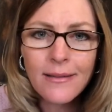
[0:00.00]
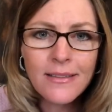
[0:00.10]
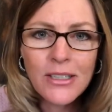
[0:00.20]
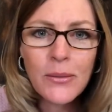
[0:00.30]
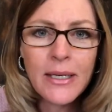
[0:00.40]

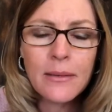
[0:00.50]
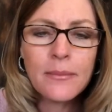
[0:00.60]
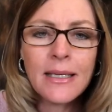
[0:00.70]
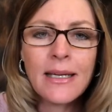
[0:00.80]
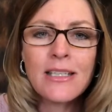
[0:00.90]
Do it
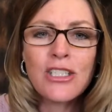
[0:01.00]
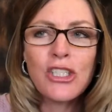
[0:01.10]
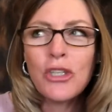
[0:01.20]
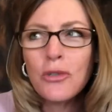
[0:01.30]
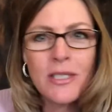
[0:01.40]
because
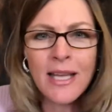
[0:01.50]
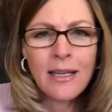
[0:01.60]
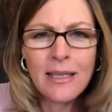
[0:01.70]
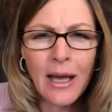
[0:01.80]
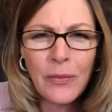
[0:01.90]
you sent
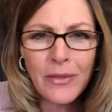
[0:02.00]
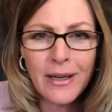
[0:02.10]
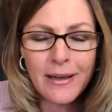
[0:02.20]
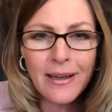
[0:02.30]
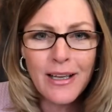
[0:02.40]
it out there.
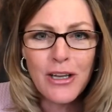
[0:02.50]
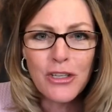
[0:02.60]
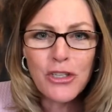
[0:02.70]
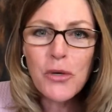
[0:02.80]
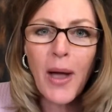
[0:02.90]

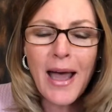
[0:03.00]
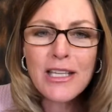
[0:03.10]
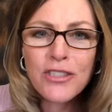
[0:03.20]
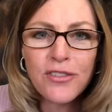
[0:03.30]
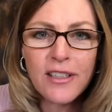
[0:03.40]
You
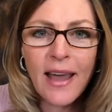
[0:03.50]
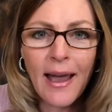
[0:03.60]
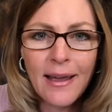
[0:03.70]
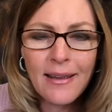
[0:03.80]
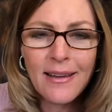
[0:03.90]
asked for that.